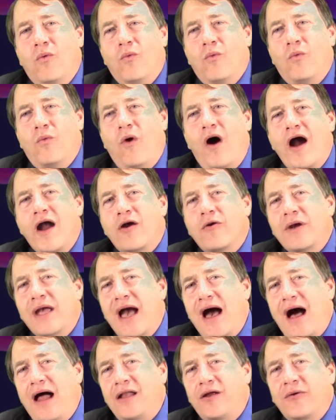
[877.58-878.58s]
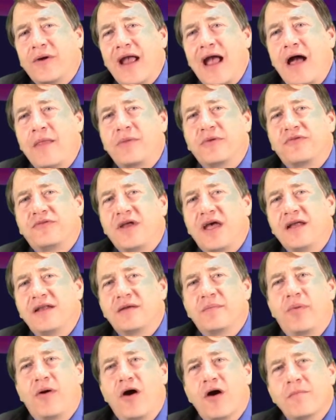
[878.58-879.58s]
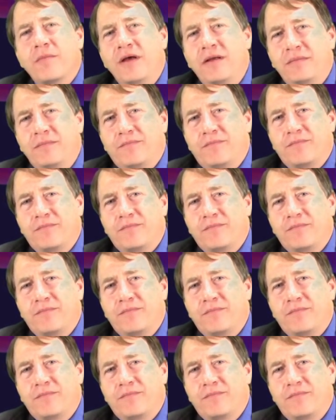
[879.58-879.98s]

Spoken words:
Why are we hollowing out the State Department?